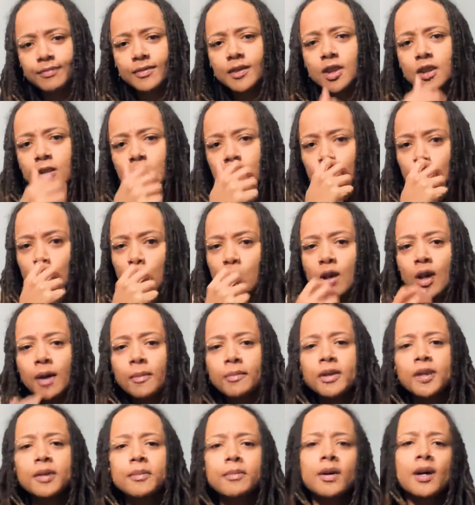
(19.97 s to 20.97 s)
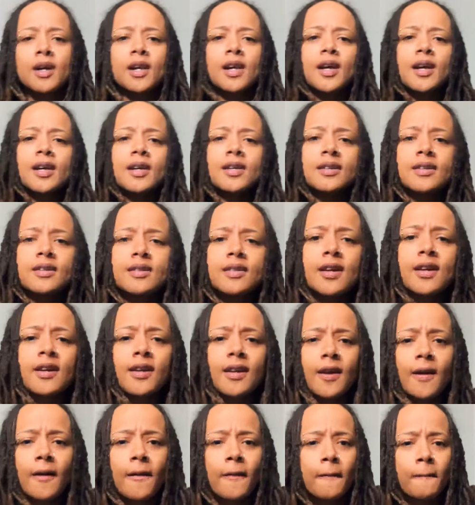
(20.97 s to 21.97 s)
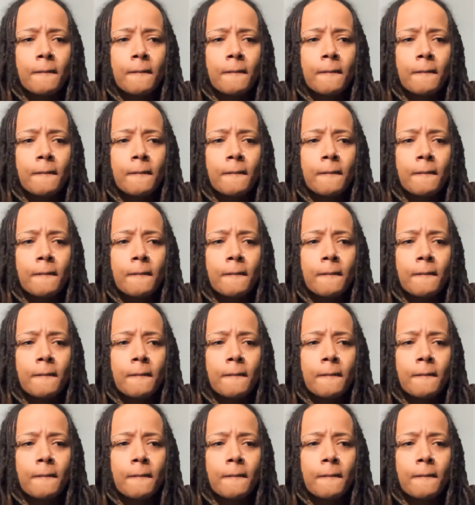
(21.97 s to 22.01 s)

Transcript: And so what I mean by that is, like,